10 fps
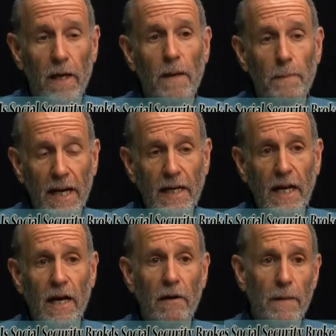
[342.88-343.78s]

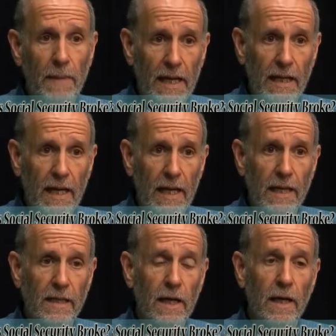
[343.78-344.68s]
Medicare and
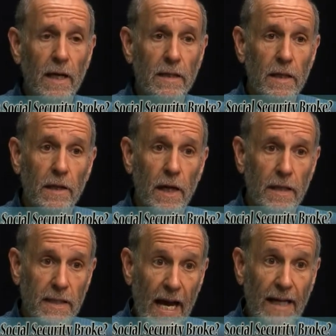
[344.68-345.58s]
Medicaid, the, the
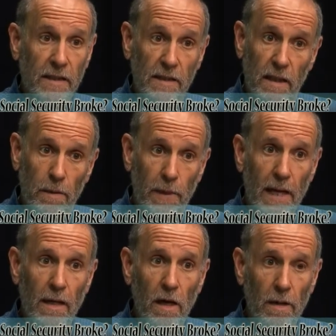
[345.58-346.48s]
taxes that are
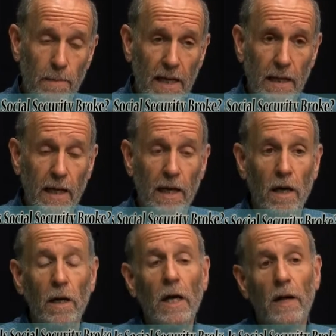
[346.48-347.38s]
paid on Medicare,
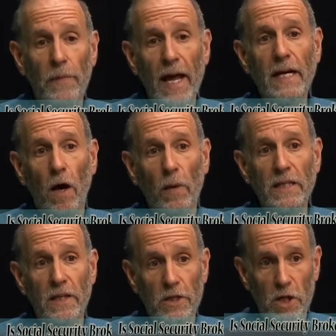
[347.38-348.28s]
they go
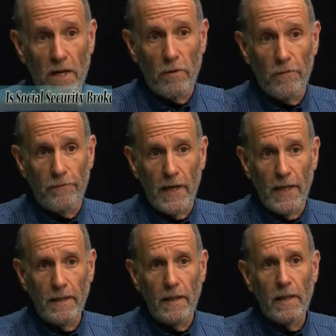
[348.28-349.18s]
into the general fund.